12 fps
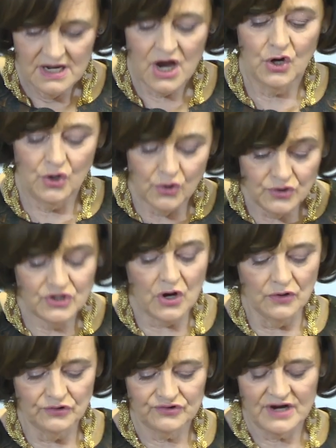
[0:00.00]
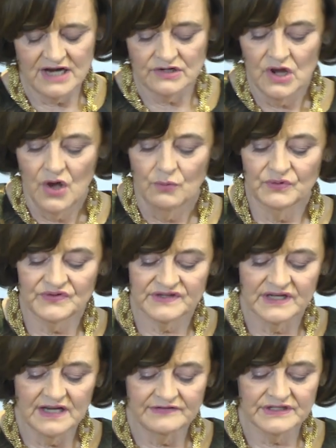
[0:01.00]
A good contract will
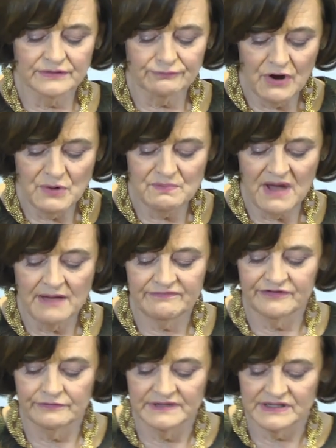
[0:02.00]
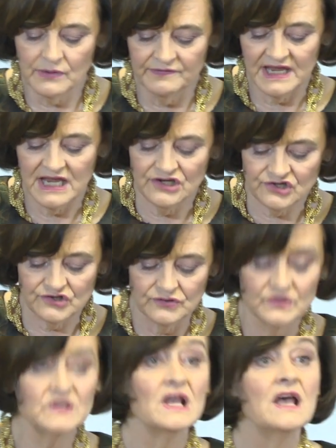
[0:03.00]
serve as a roadmap for resolving
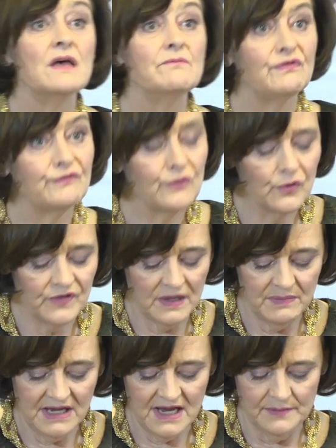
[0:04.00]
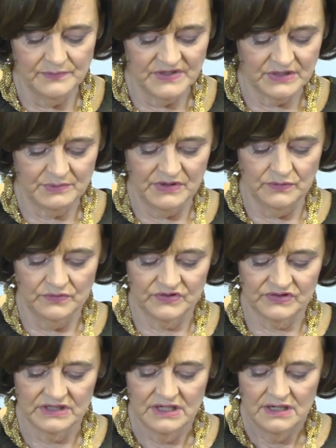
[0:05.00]
issues before they become disputes.